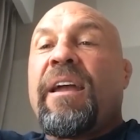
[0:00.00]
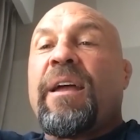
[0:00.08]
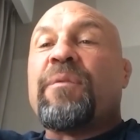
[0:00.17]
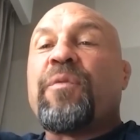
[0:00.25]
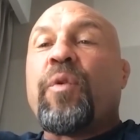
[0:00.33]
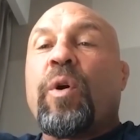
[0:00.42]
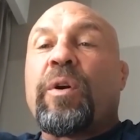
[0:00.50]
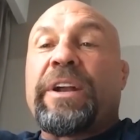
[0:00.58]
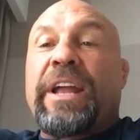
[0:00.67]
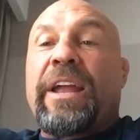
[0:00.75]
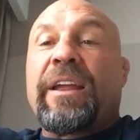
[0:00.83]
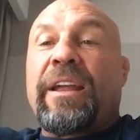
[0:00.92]
and
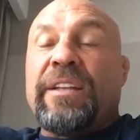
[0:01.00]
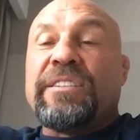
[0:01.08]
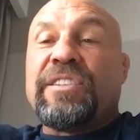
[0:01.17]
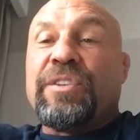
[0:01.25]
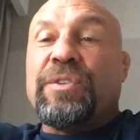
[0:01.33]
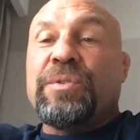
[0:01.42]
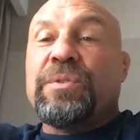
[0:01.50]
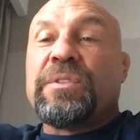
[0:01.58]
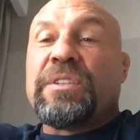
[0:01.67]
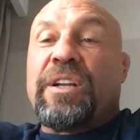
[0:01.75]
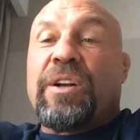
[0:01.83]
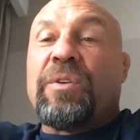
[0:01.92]
foray into
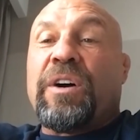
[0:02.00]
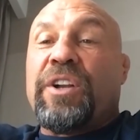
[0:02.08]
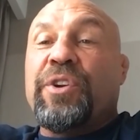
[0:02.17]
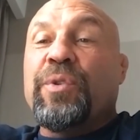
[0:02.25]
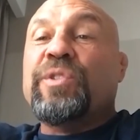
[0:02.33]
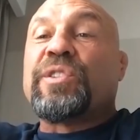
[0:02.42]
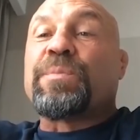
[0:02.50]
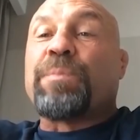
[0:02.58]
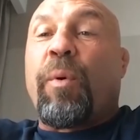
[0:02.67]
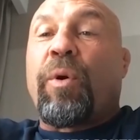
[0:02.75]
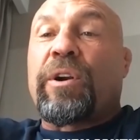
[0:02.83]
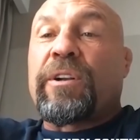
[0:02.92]
you know a new
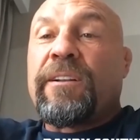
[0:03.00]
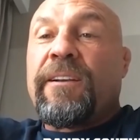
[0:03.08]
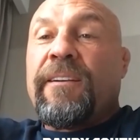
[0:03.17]
sport